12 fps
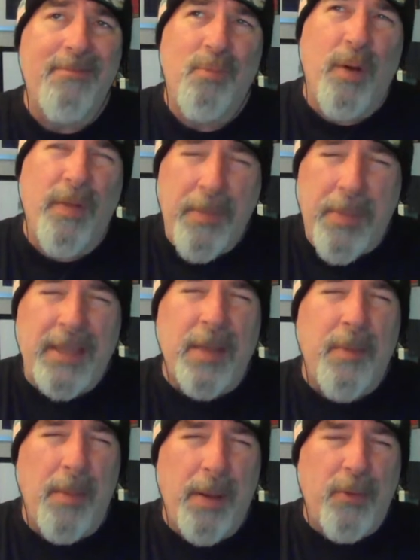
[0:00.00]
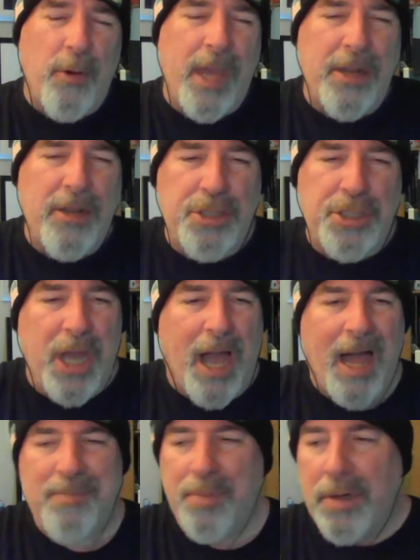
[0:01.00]
when they picked him up, I thought he had a good
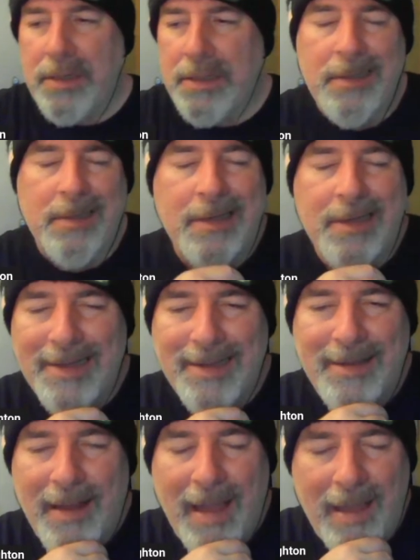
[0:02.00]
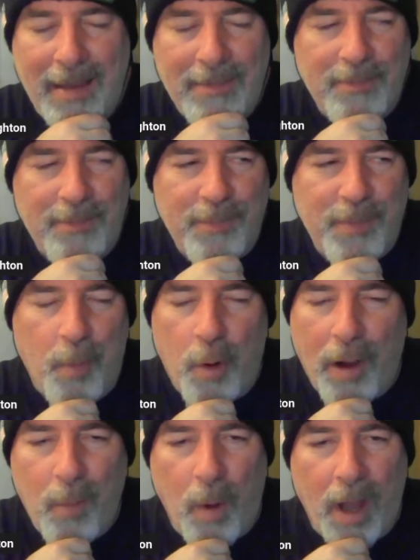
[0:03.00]
shot, but the
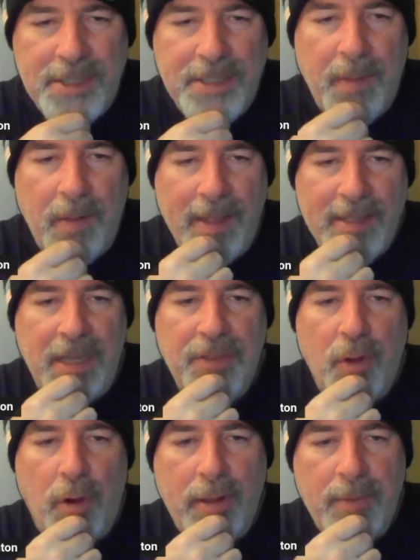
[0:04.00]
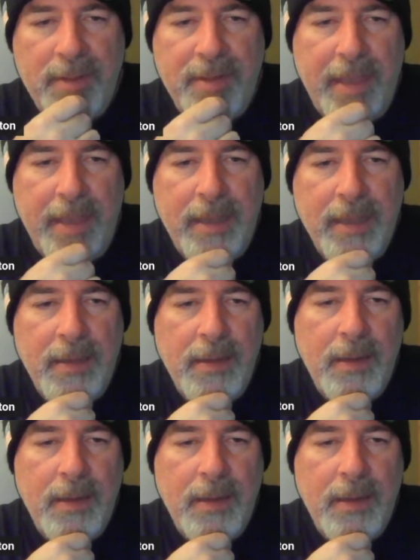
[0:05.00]
more I watched him, the less I thought he would stick.